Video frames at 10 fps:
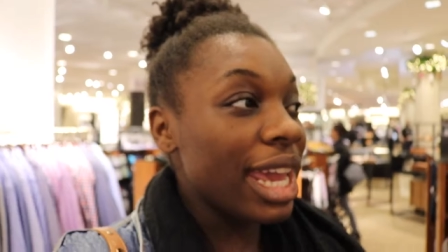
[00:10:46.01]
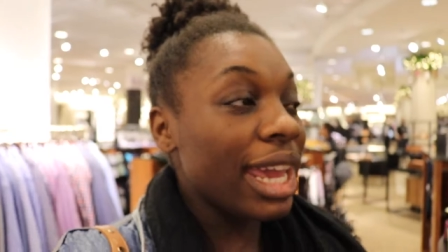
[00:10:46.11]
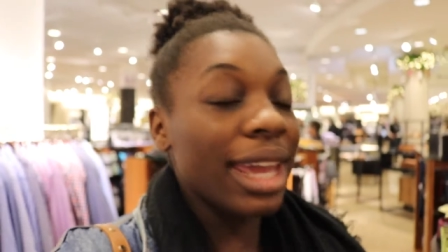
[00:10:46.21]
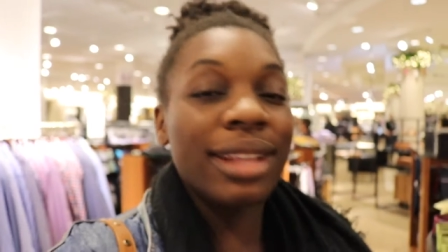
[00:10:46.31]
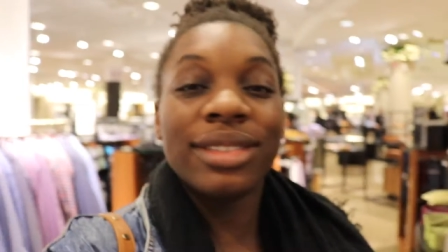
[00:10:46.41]

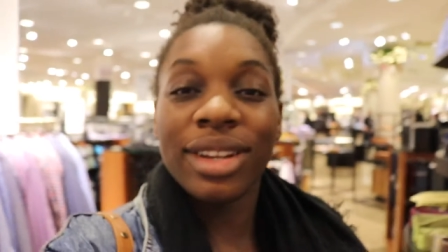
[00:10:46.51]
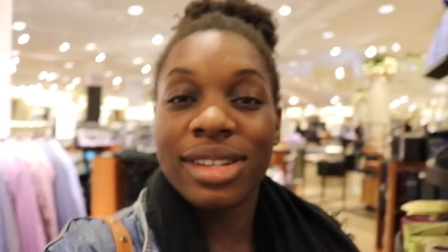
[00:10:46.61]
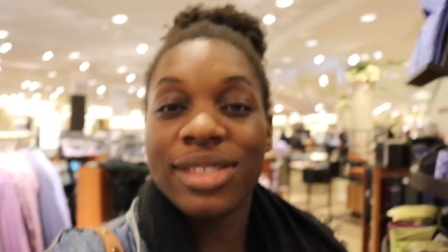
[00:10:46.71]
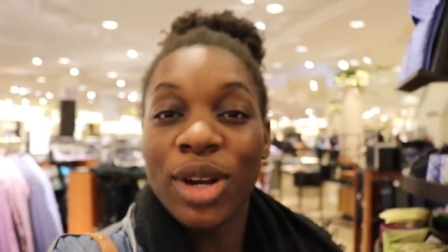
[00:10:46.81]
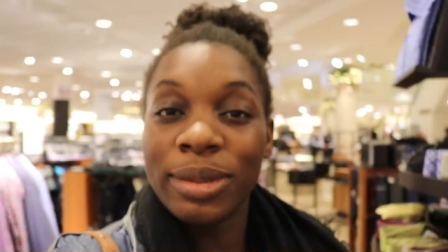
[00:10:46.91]
it
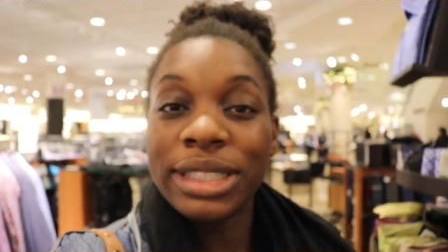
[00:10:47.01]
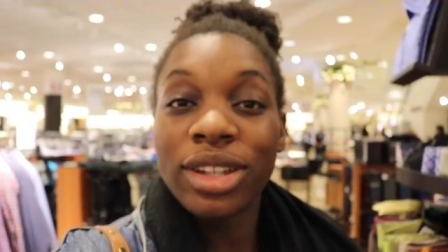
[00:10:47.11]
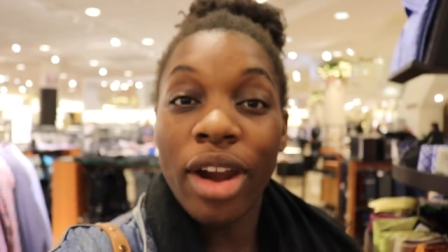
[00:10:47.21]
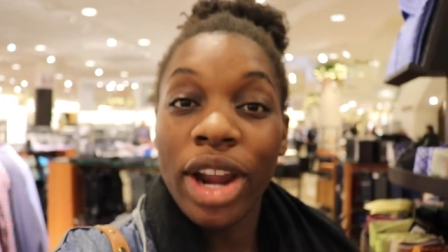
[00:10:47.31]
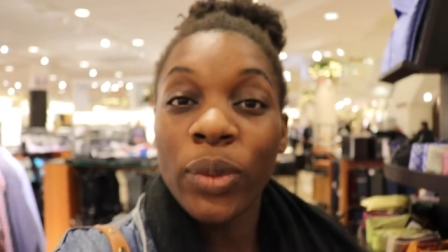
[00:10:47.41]
took so much
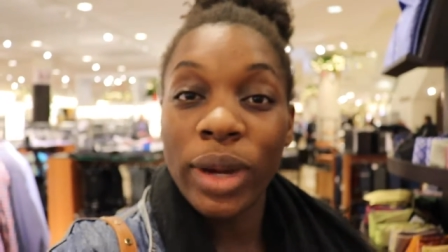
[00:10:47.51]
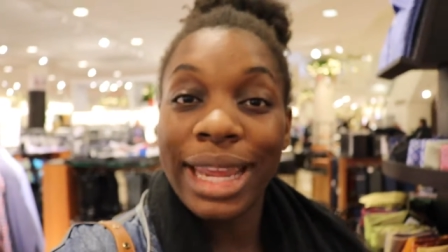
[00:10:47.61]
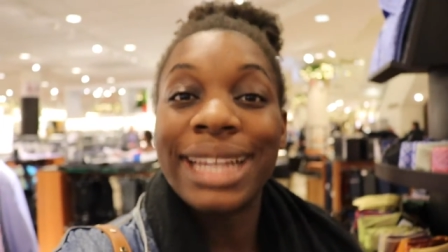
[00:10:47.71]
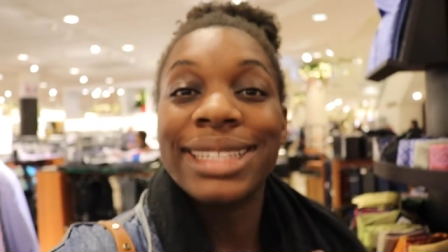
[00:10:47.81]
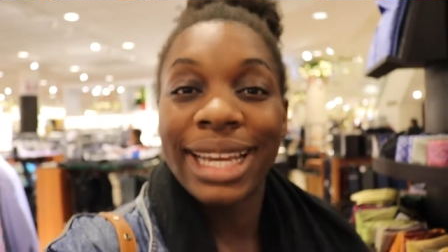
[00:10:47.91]
hard
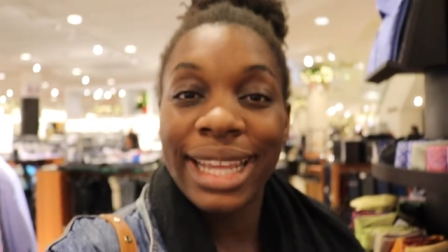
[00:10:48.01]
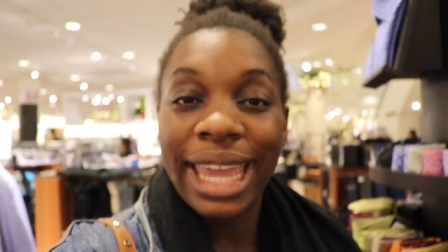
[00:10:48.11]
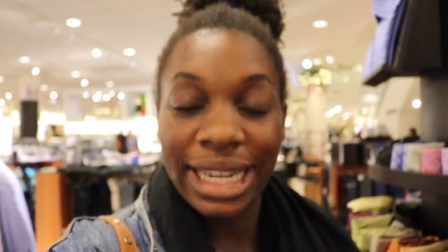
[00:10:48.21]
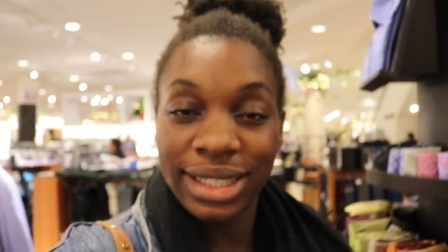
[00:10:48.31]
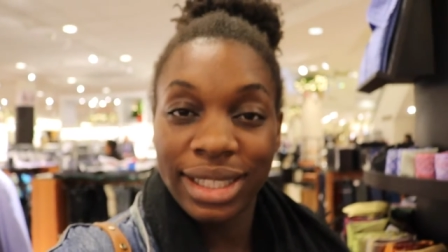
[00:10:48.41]
work and
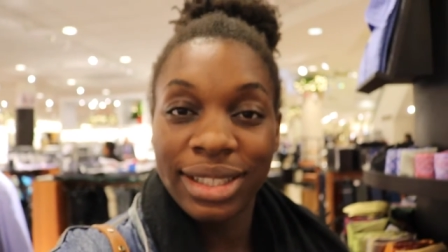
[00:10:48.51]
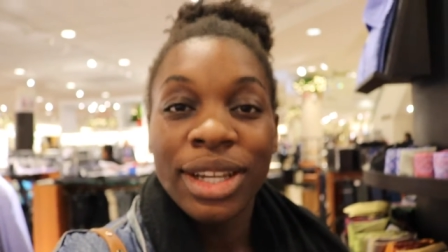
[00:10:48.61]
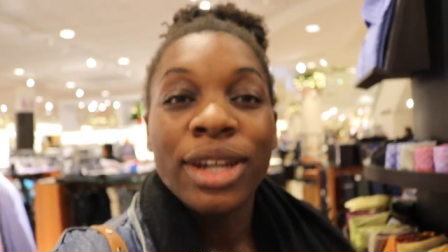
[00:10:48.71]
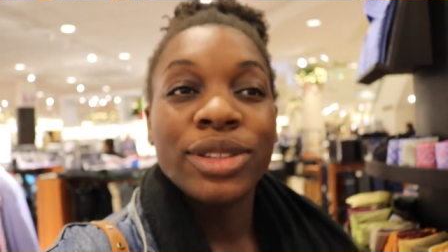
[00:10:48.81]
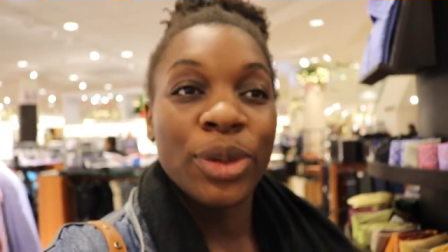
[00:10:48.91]
dedication
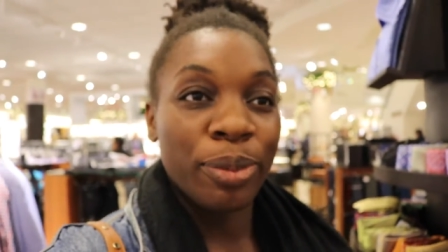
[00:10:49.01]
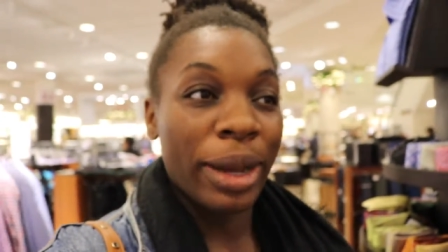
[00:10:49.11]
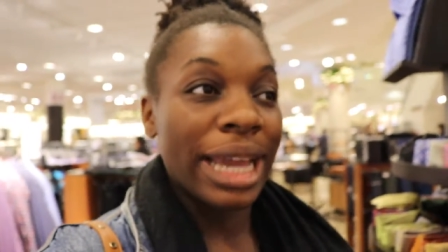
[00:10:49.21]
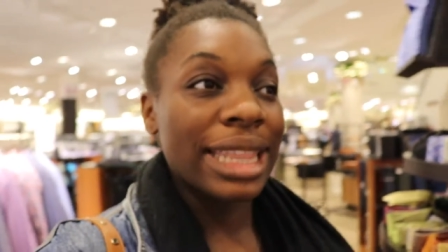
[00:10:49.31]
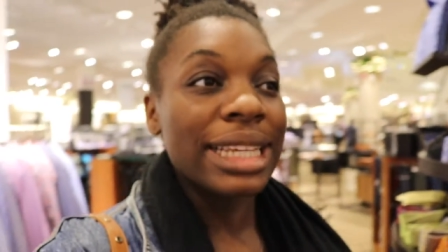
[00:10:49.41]
to
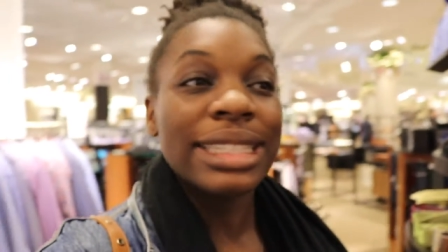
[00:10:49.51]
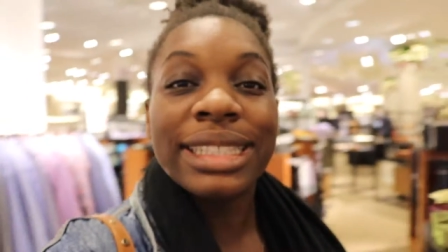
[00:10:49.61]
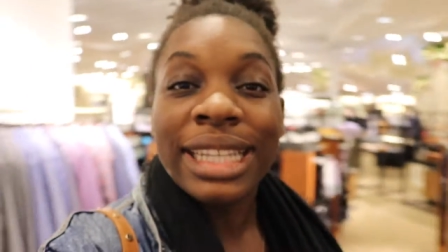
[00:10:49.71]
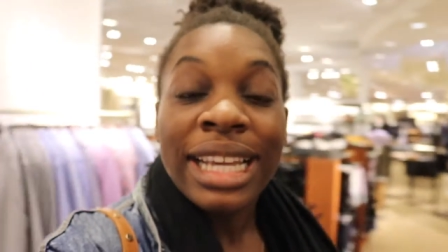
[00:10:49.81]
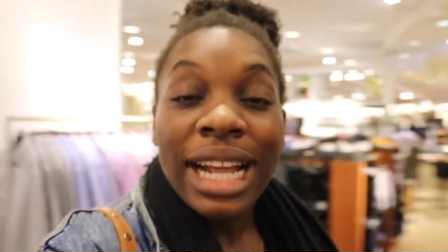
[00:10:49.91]
buy
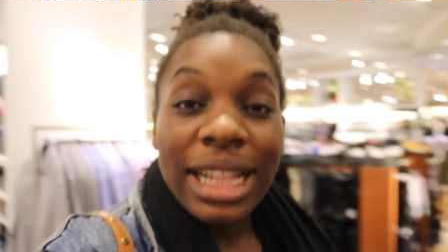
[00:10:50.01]
this.